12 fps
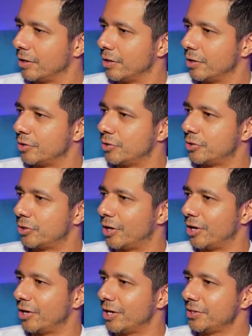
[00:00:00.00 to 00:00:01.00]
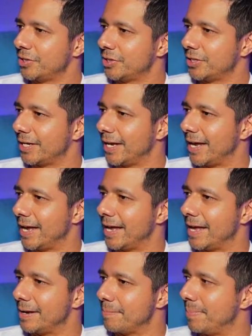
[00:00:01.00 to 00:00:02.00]
Sawdust
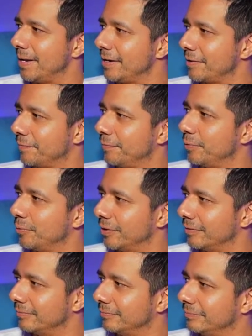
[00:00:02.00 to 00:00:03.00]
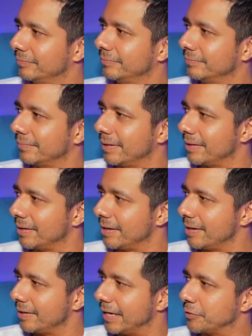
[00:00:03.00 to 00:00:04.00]
and blinker fluid.
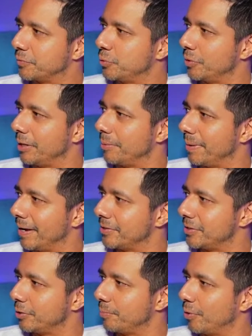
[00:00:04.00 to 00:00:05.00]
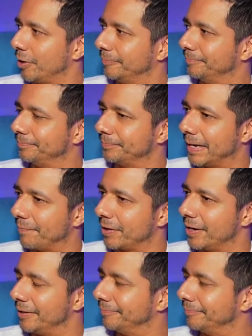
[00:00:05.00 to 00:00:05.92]
Thanks for tuning in, man. See you tomorrow. Have a good night.